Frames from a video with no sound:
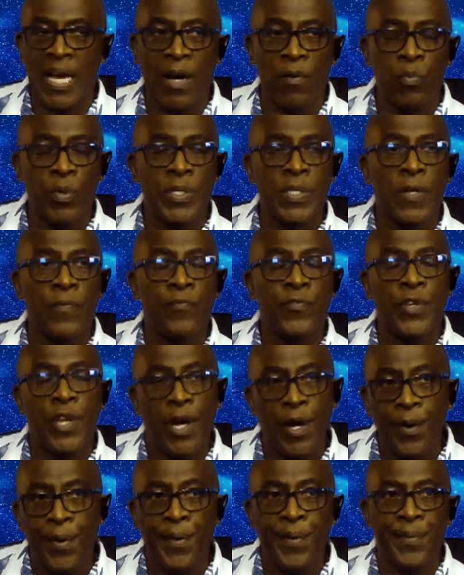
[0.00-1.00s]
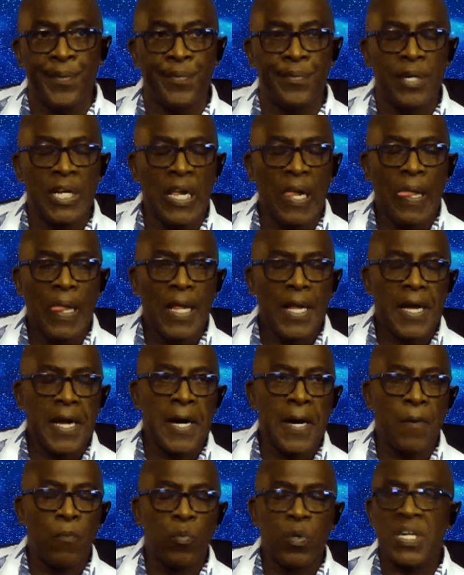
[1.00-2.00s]
I wouldn't have known
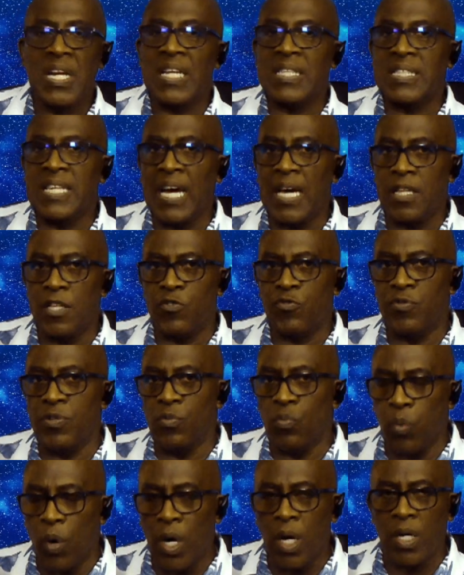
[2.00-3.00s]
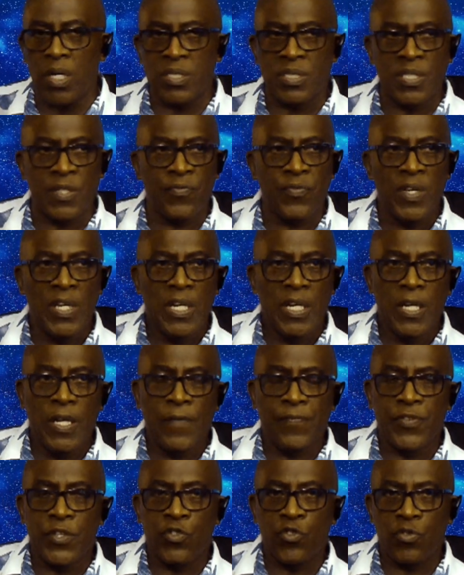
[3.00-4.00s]
what idolatry was
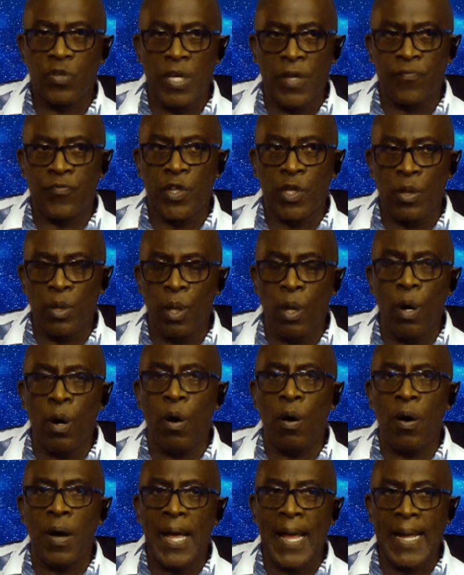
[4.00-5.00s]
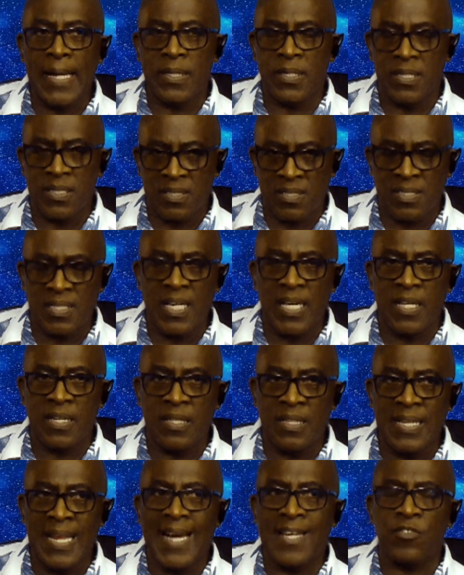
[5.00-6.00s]
if the law hadn't
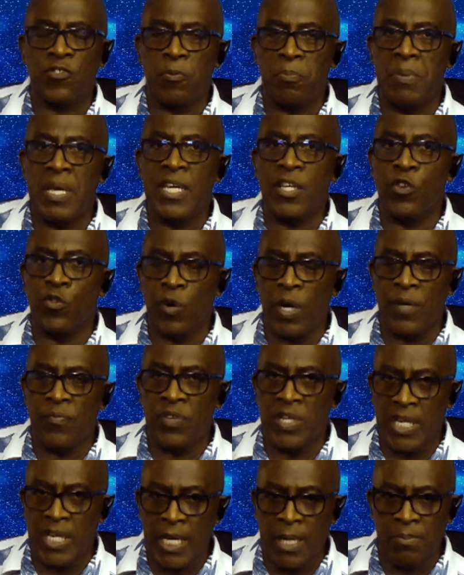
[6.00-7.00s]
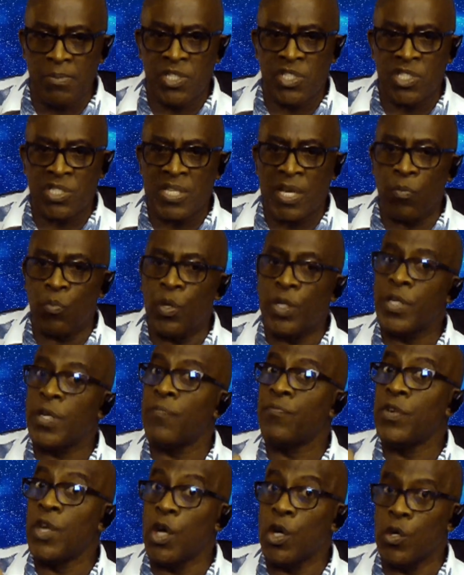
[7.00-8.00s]
said not to make graven images. I wouldn't
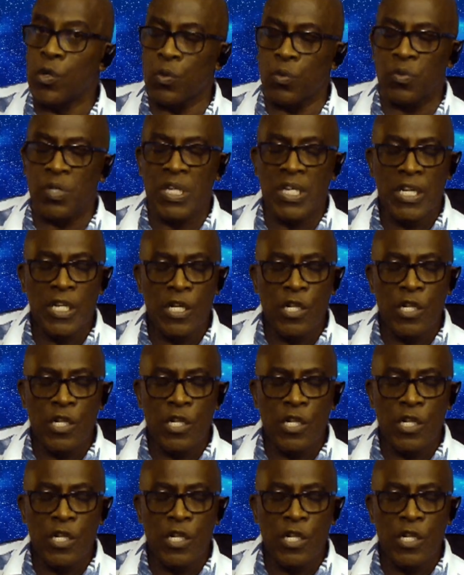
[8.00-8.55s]
have known.